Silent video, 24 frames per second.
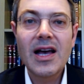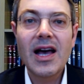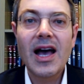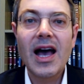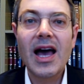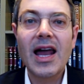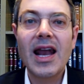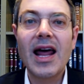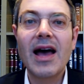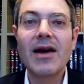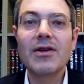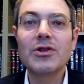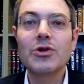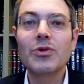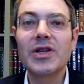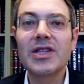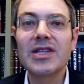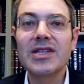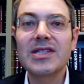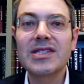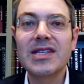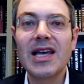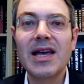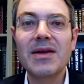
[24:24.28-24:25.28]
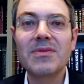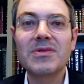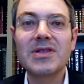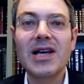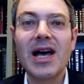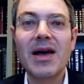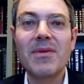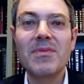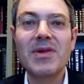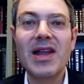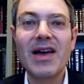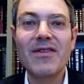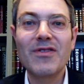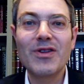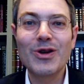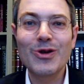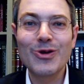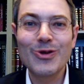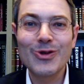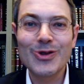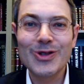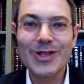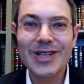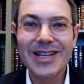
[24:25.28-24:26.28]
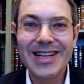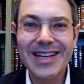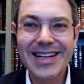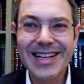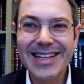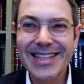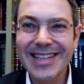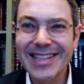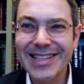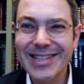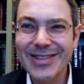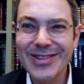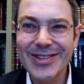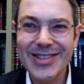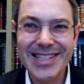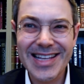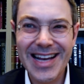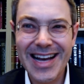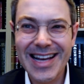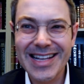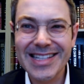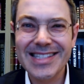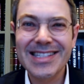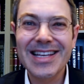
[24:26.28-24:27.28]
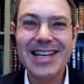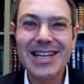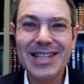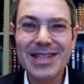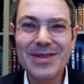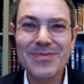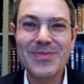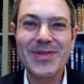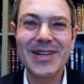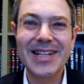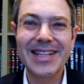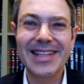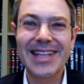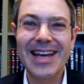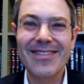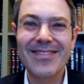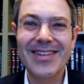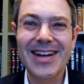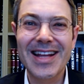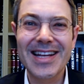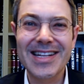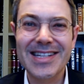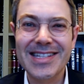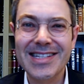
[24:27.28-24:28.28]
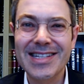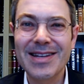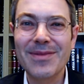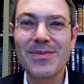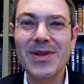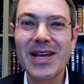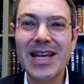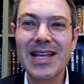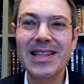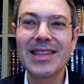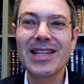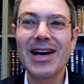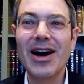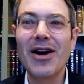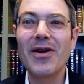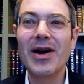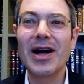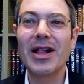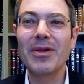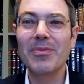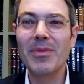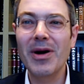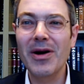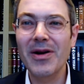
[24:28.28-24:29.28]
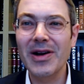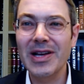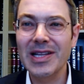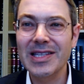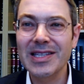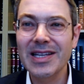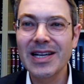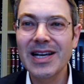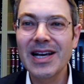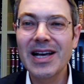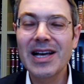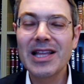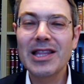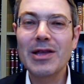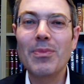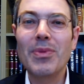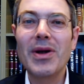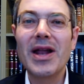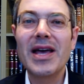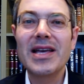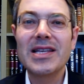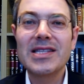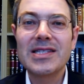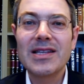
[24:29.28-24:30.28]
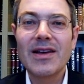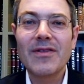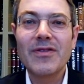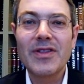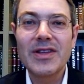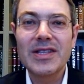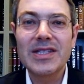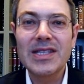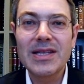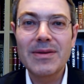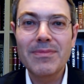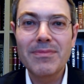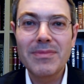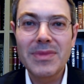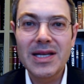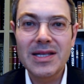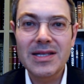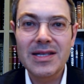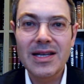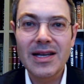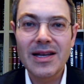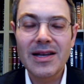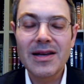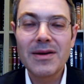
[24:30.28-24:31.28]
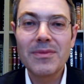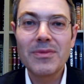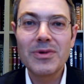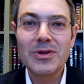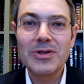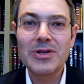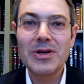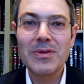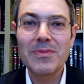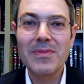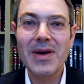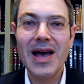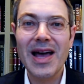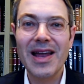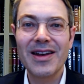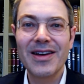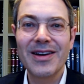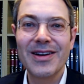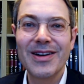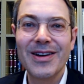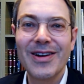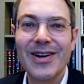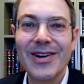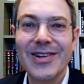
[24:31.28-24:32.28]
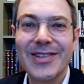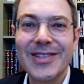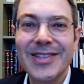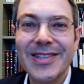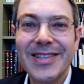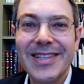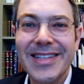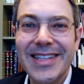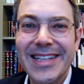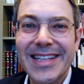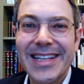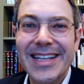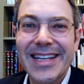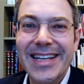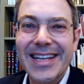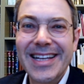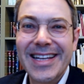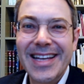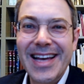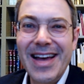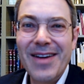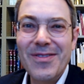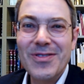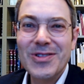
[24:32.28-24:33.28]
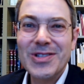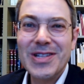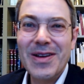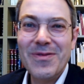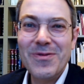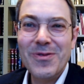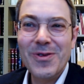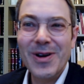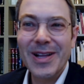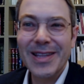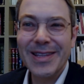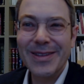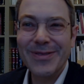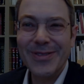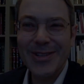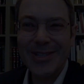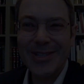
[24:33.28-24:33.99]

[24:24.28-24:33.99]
And how do we at the same time never lose the two sides that build that relationship in the Ohel Moed, the place of the deep meeting between man and God? Everyone should have a wonderful